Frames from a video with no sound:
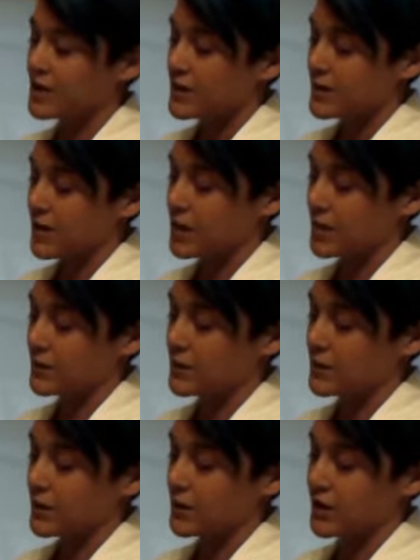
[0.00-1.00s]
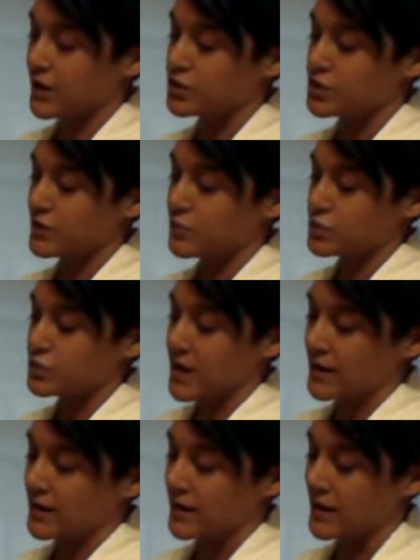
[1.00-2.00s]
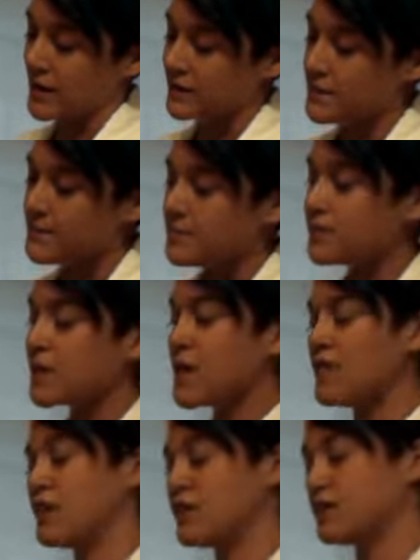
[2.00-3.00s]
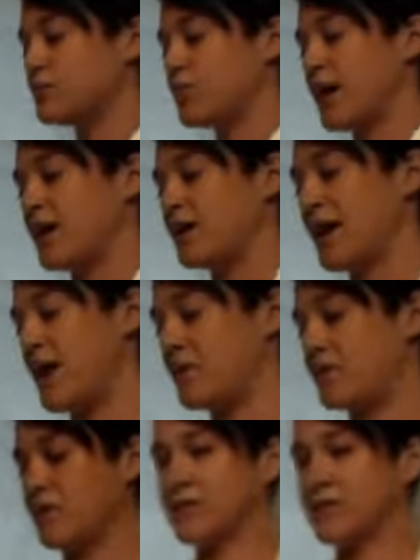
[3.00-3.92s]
I'll come in at about 1 inch and push back again. This way, now you can